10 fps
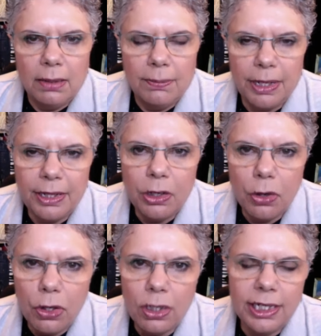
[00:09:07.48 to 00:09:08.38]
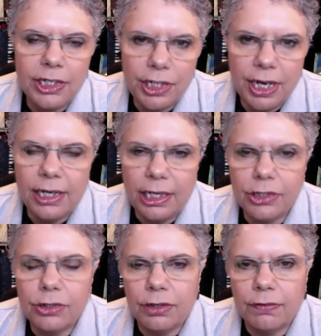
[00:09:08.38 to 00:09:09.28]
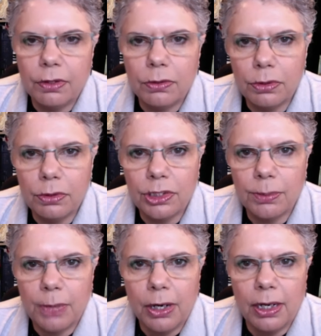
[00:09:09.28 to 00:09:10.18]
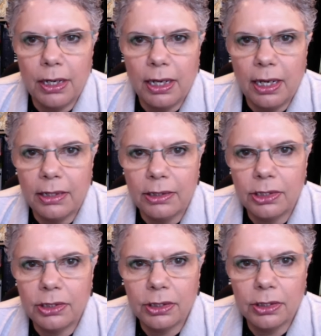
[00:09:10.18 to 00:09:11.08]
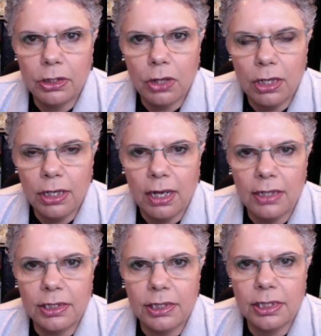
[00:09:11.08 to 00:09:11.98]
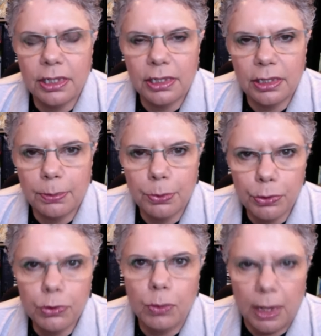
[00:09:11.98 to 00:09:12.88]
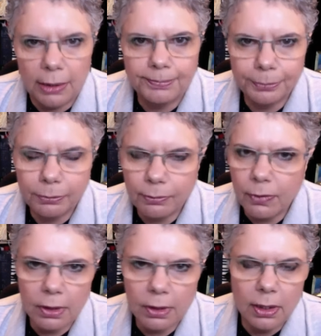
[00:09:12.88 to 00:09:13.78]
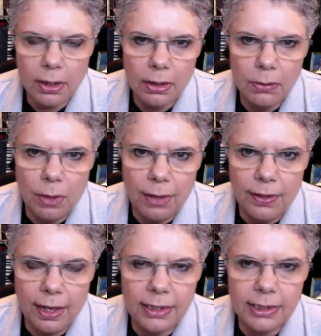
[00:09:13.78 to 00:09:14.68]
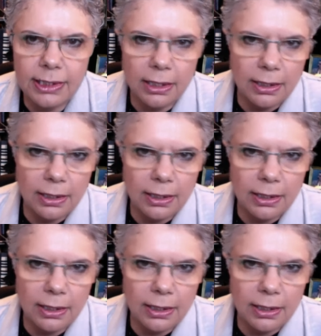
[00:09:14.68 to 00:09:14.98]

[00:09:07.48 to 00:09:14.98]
But the early shared history of the Gunditjmara and the colonisers is a brutal one, one that